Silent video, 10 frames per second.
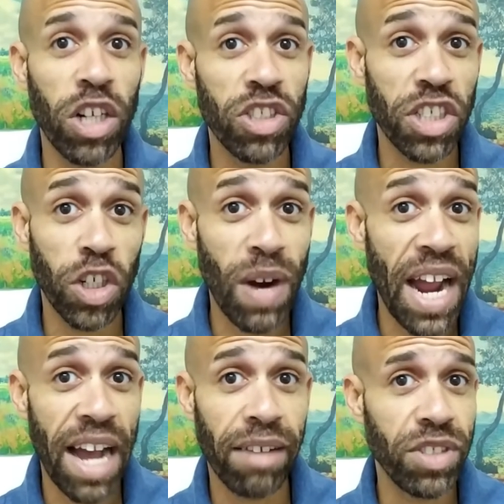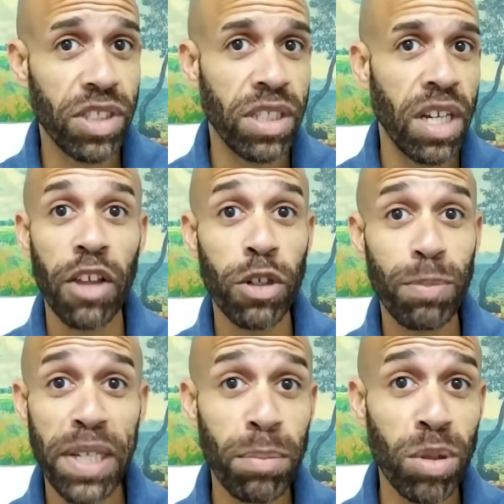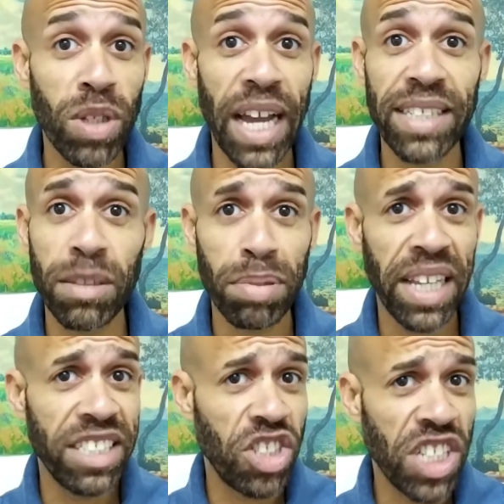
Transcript: arts and crafts. Other people like to play